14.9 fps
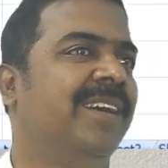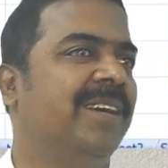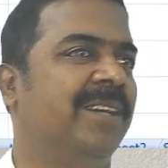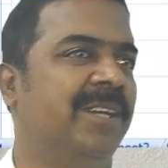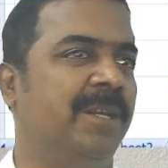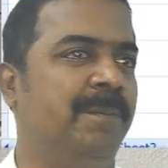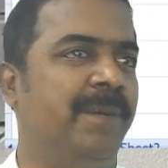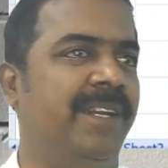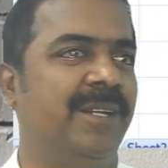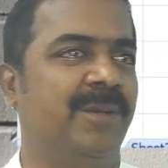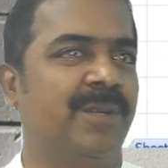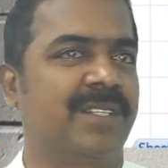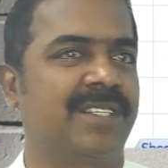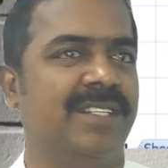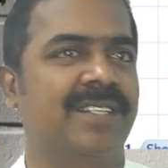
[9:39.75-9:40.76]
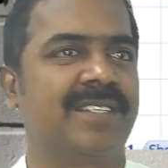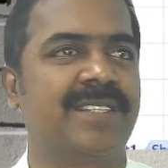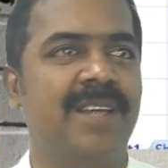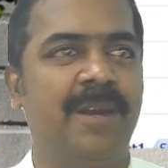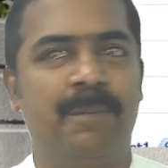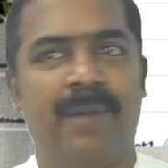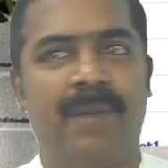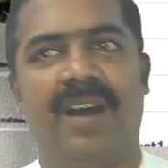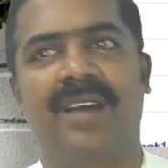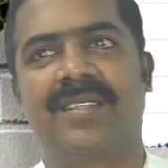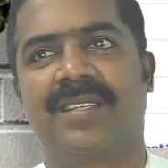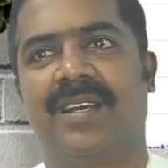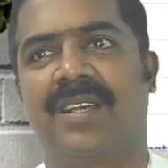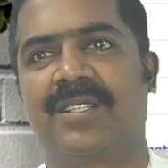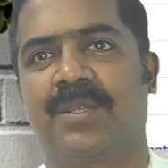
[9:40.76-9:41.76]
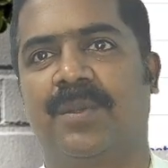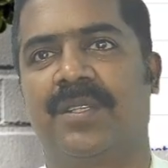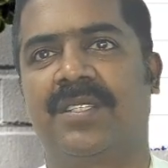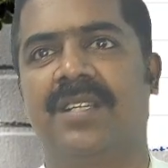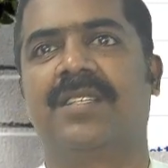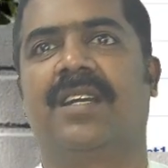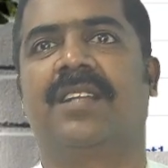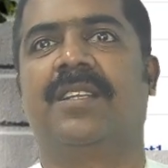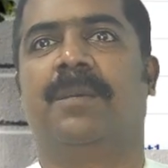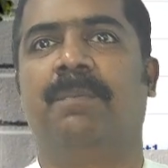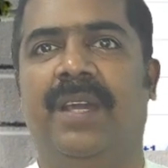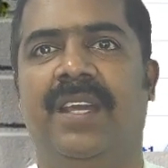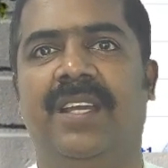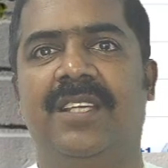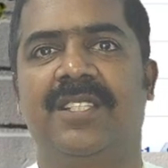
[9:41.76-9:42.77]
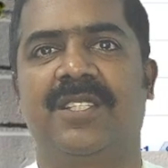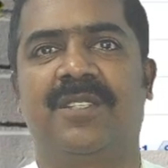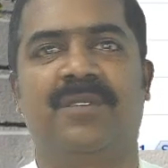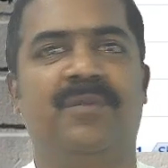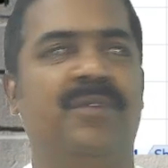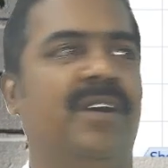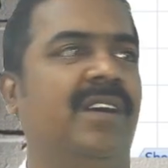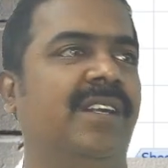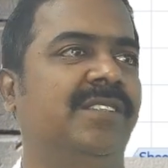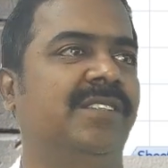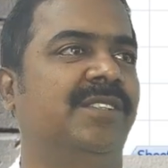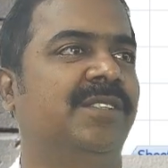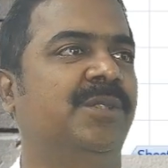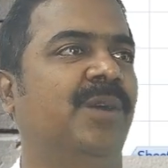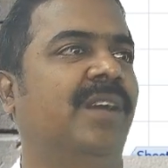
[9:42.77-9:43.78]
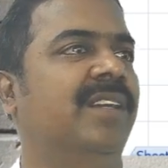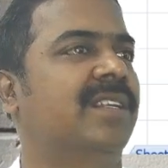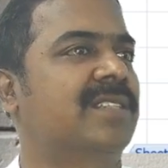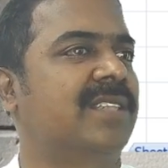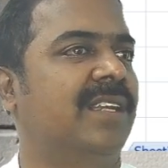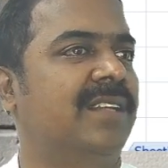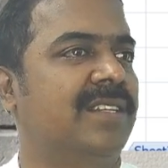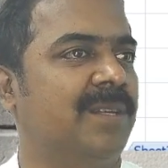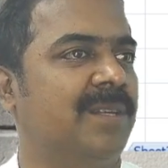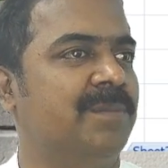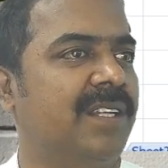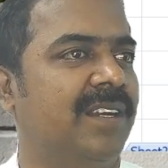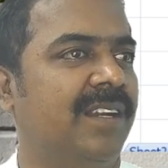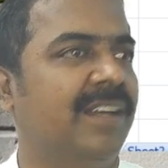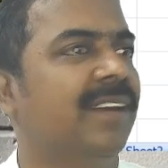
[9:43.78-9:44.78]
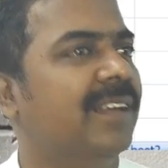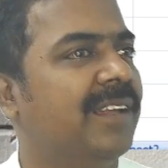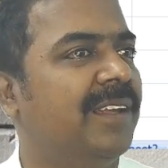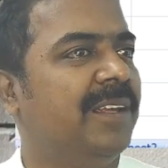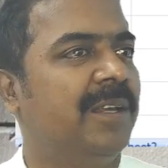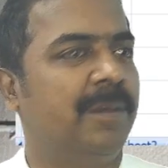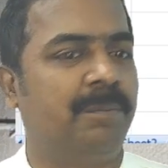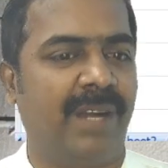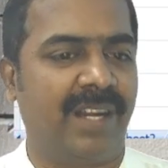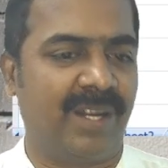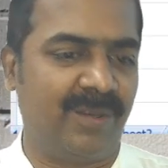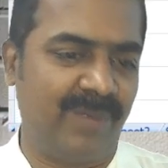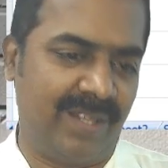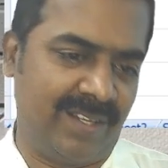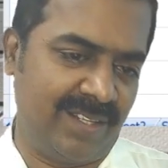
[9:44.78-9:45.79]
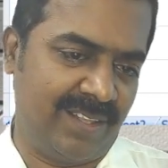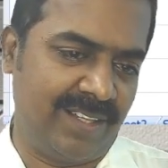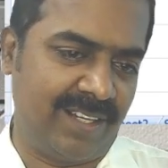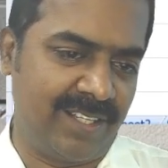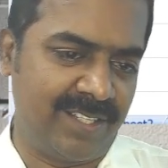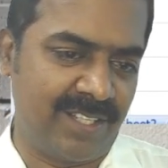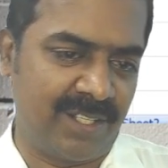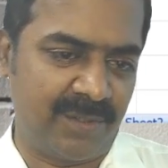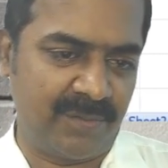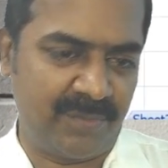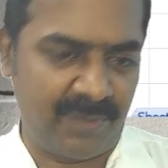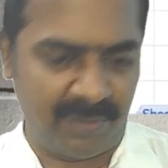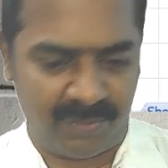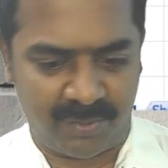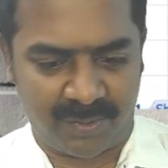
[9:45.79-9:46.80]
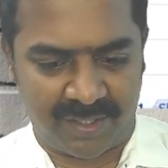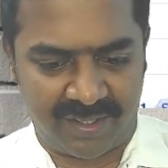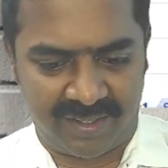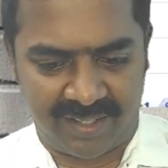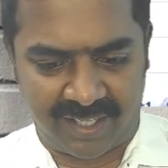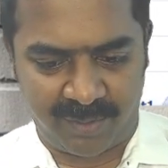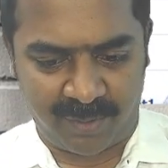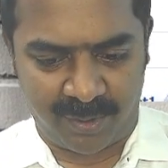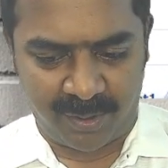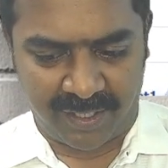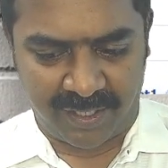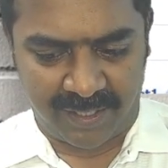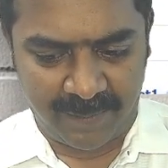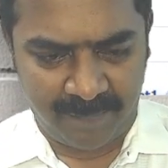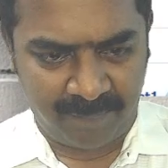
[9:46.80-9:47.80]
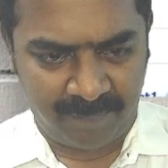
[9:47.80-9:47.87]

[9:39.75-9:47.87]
Repeated questions. Past asked questions are the base for us to understand the subject in a better way. That is the fifth one that I want to tell you.